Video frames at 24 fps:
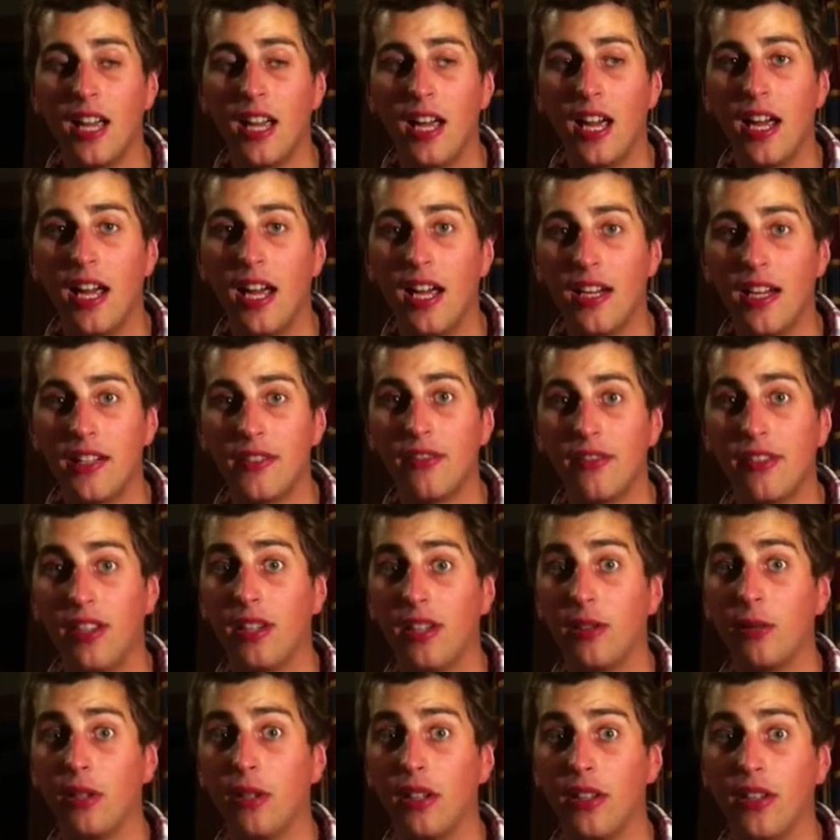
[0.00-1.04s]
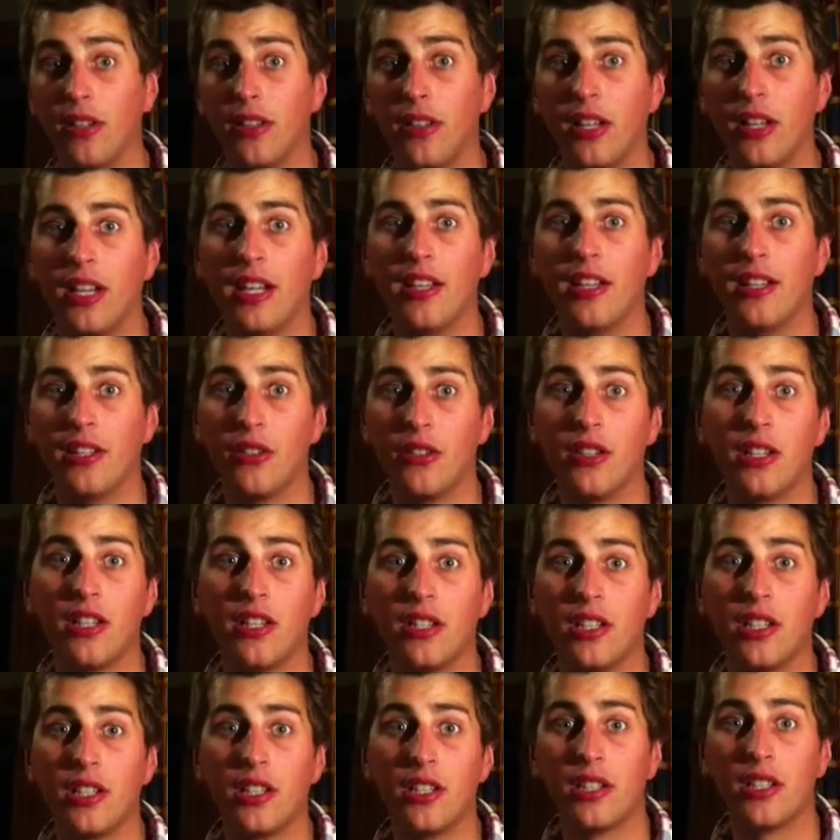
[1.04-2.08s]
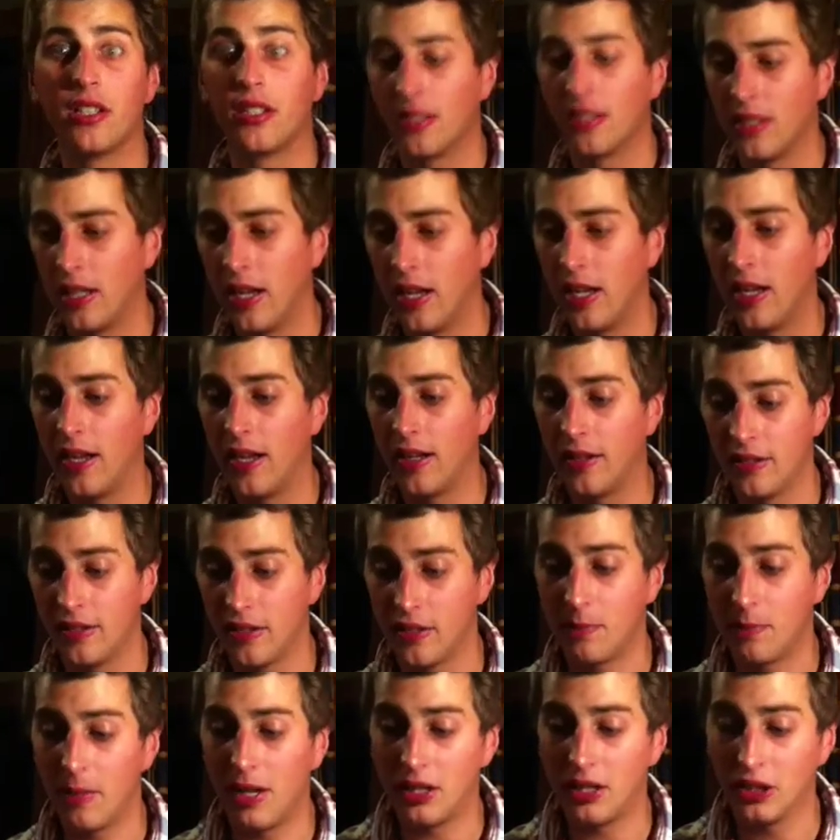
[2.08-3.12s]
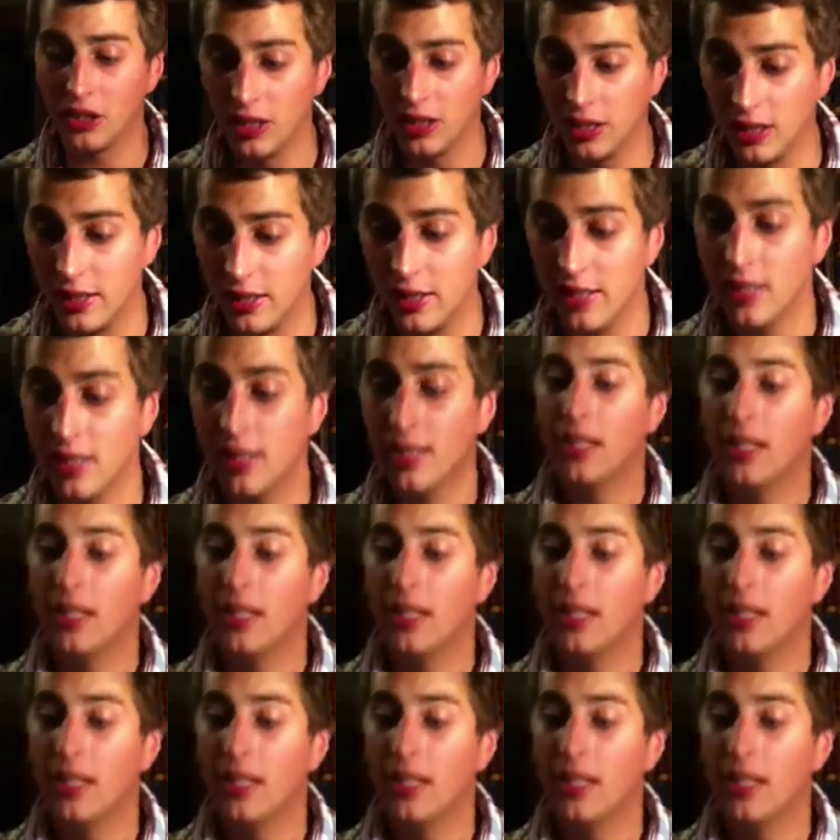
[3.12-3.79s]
to fight with in the trenches, especially